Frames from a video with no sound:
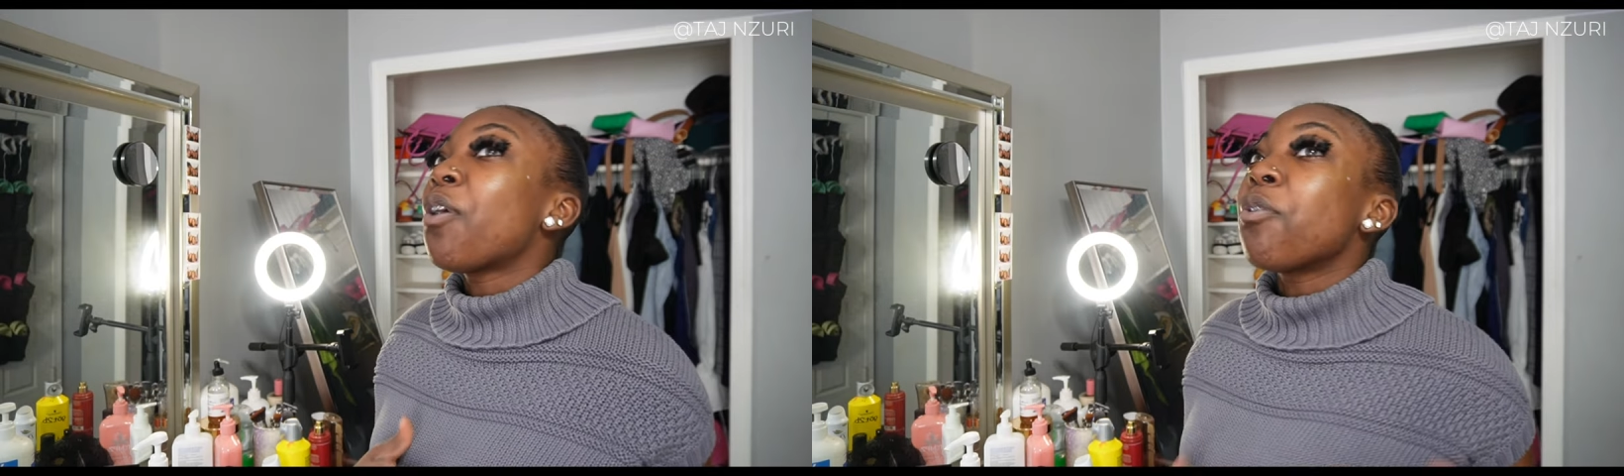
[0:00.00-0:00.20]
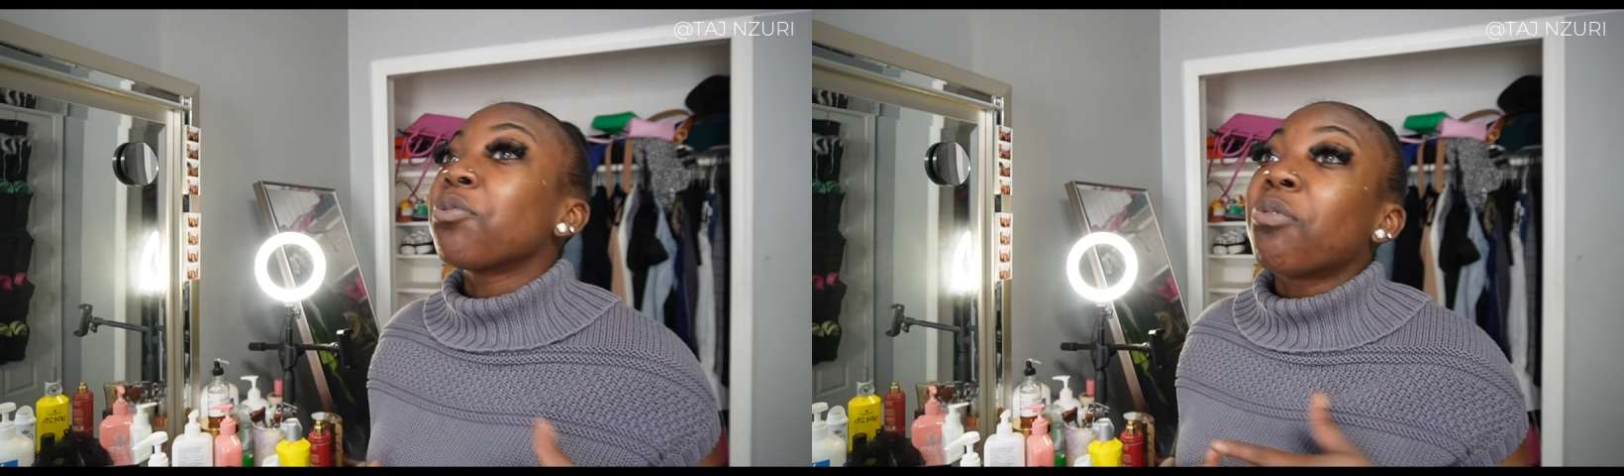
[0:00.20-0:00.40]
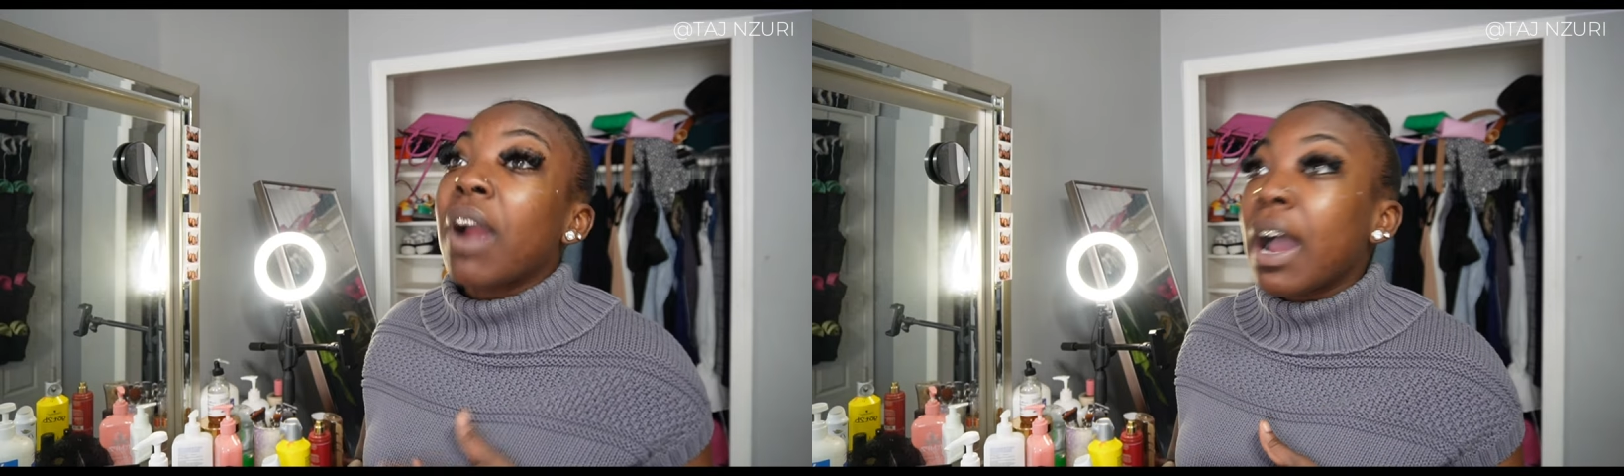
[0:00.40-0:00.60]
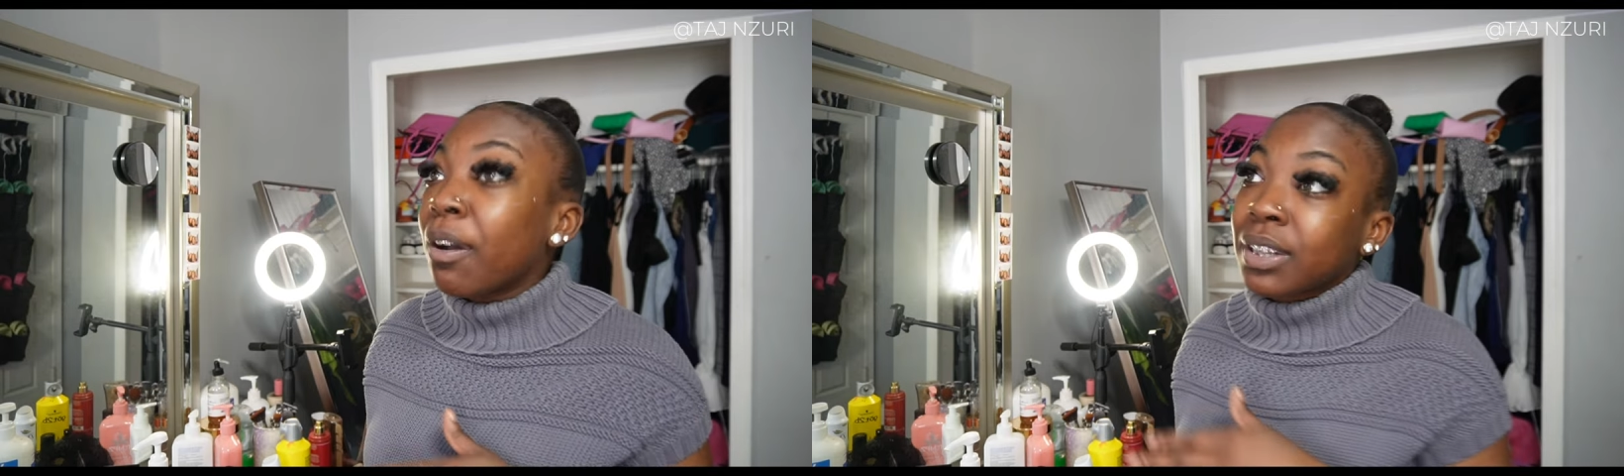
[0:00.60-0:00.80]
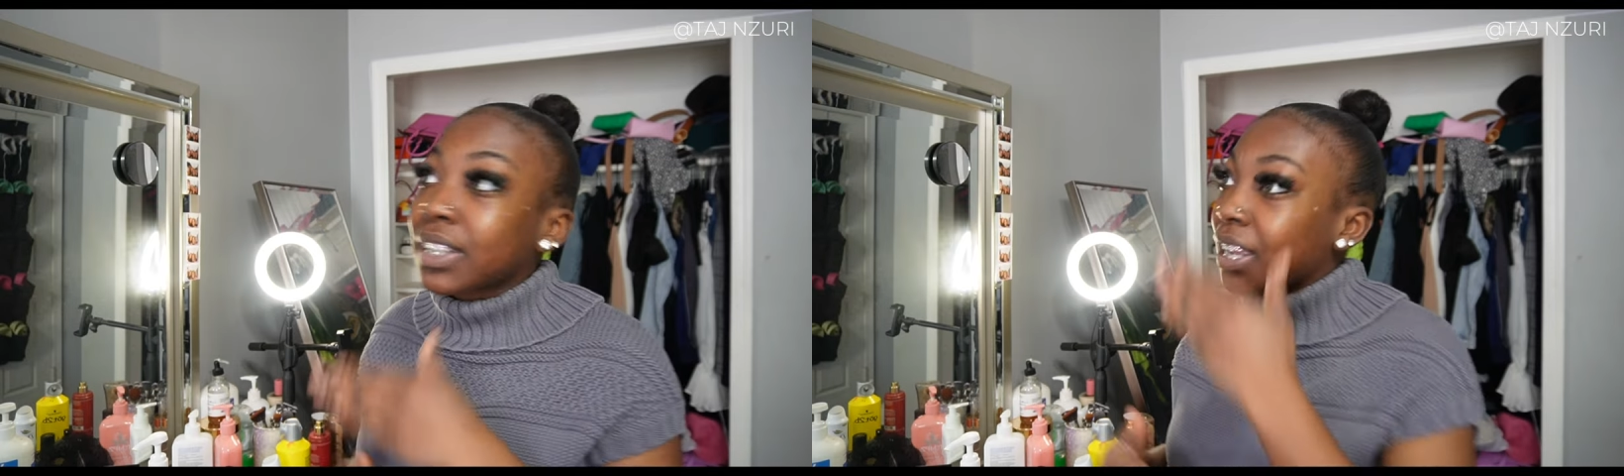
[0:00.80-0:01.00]
all
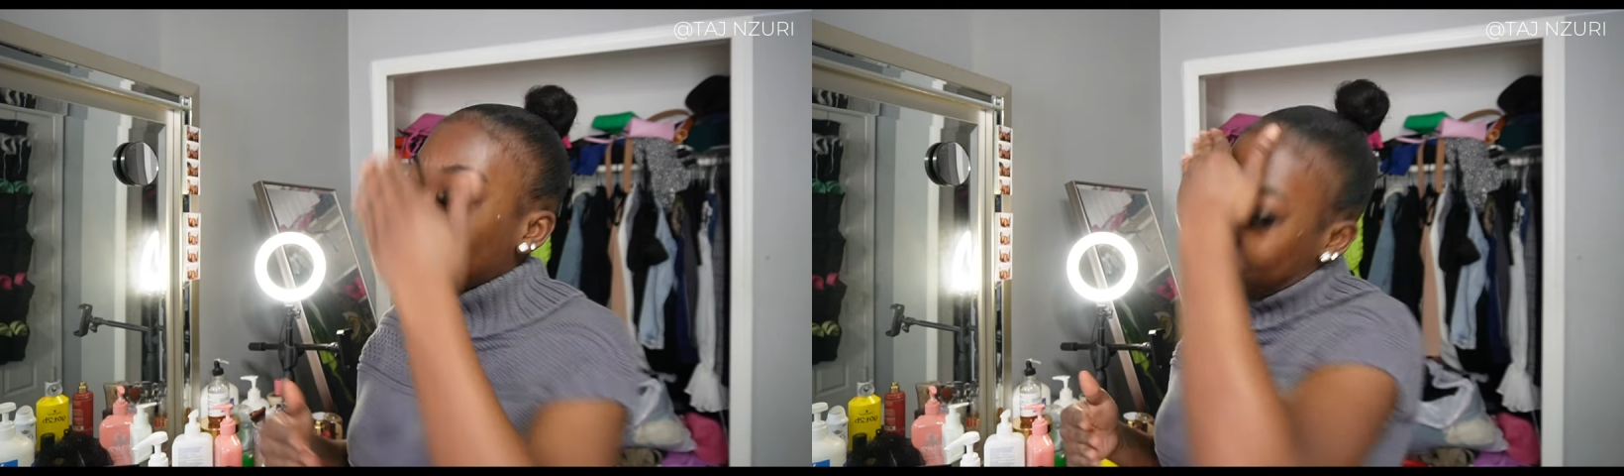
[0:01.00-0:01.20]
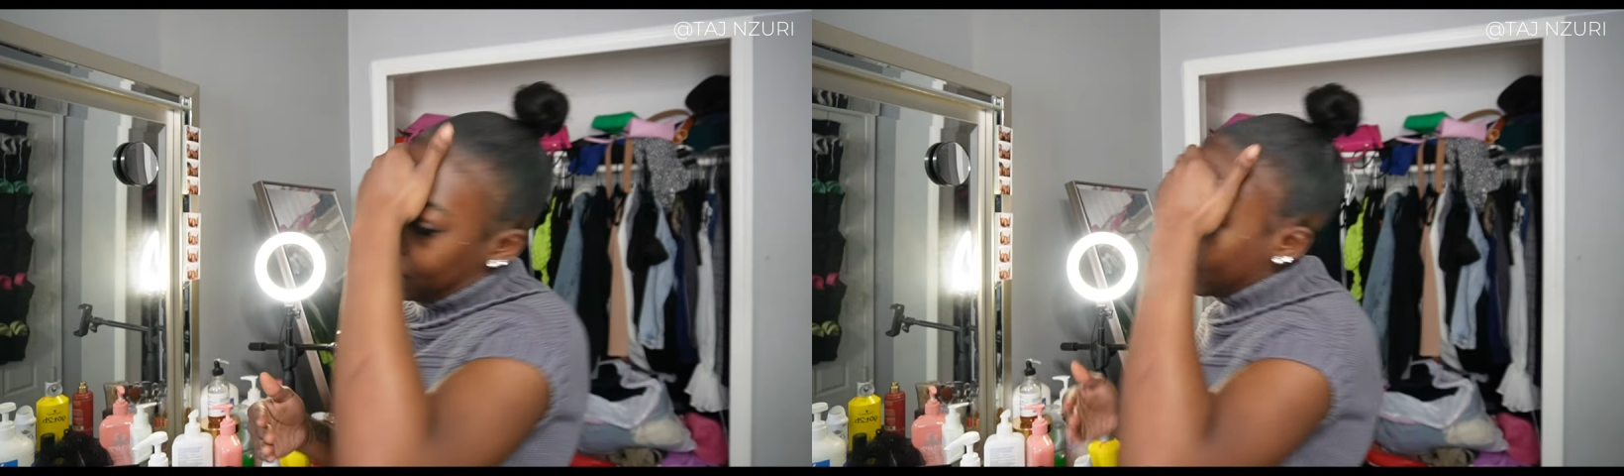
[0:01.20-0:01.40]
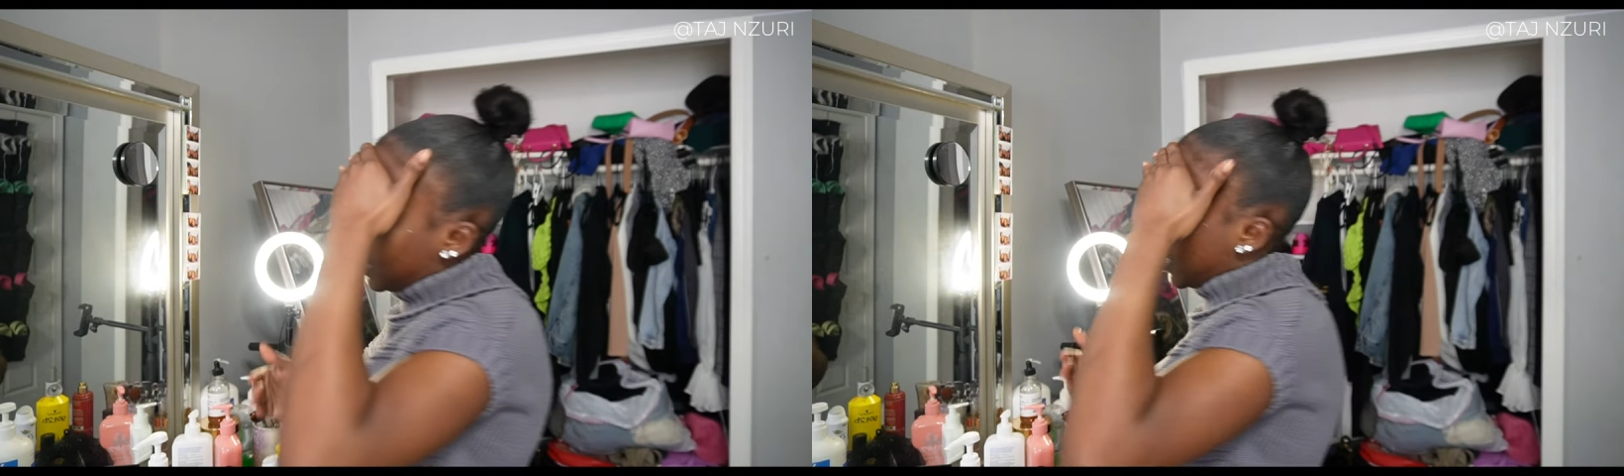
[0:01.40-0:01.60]
around thing, bro.